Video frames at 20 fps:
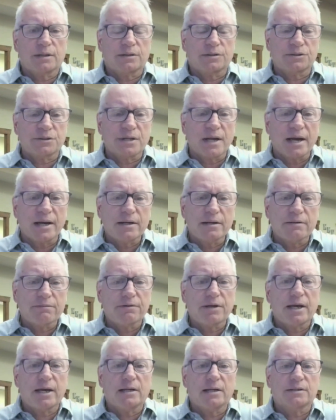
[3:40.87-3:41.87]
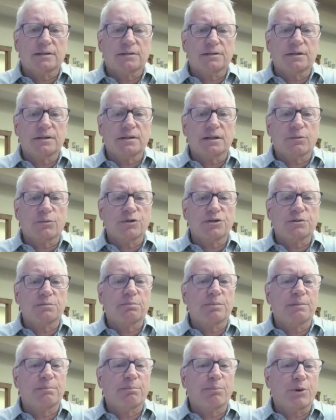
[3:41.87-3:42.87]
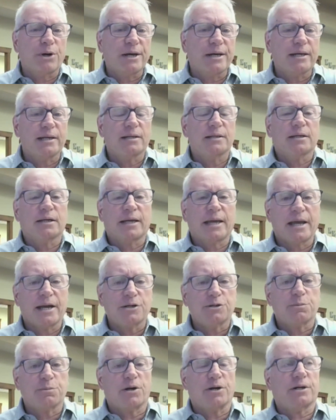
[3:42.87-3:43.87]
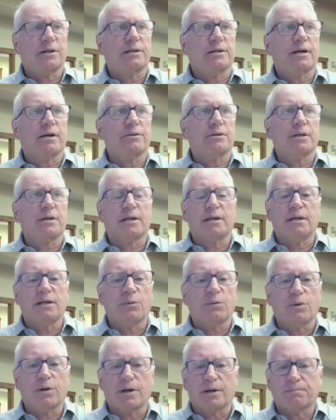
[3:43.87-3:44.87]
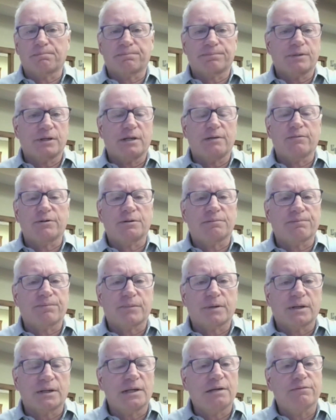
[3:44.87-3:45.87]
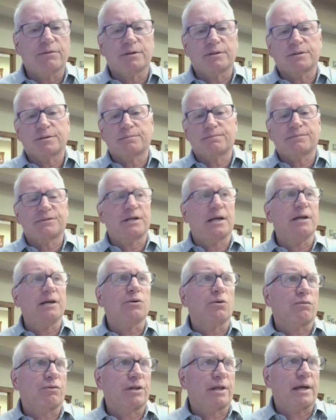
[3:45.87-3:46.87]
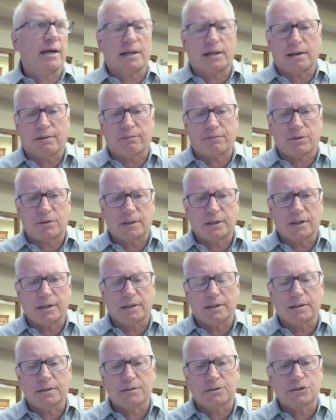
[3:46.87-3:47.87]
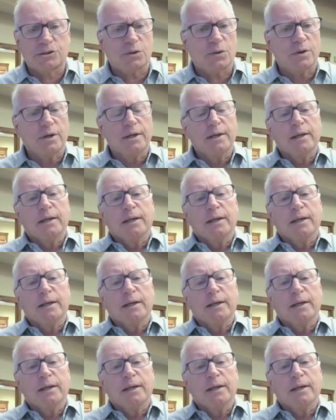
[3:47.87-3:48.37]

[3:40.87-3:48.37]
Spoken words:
there's not enough cattle to think that we should be breaking the cash market down to anywhere, even 10 over that level. So